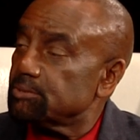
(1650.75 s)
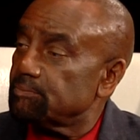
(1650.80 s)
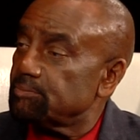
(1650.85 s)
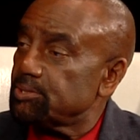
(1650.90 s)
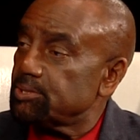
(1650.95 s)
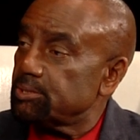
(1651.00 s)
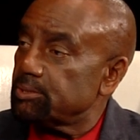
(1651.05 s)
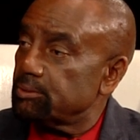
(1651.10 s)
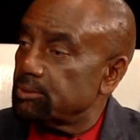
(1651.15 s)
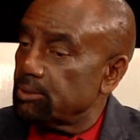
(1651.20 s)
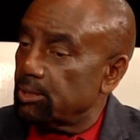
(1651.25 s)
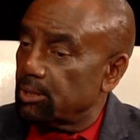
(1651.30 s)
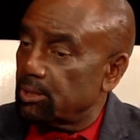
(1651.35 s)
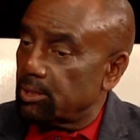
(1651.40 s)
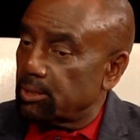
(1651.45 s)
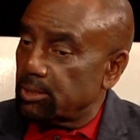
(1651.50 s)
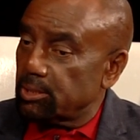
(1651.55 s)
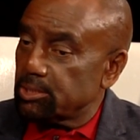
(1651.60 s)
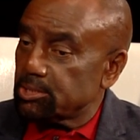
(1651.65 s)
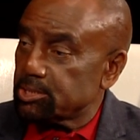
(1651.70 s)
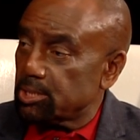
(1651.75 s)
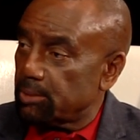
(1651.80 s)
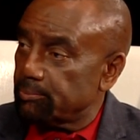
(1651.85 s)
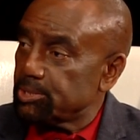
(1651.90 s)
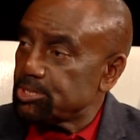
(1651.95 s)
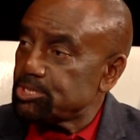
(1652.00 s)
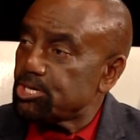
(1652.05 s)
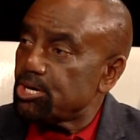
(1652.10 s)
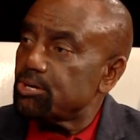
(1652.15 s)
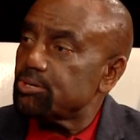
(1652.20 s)
of the
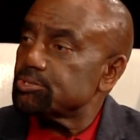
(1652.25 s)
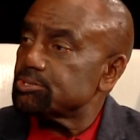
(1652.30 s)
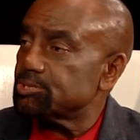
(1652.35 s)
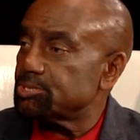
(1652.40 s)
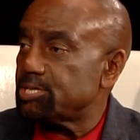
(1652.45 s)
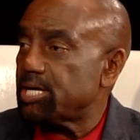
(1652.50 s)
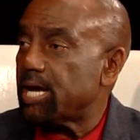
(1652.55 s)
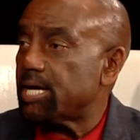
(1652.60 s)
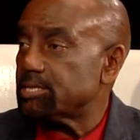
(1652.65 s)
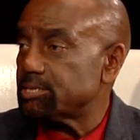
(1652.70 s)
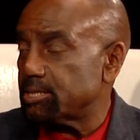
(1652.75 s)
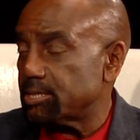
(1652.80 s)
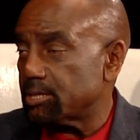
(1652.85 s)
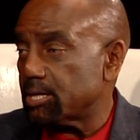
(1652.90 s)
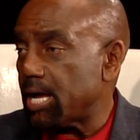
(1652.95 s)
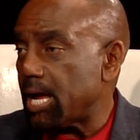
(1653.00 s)
Islamic terrorist attacks that are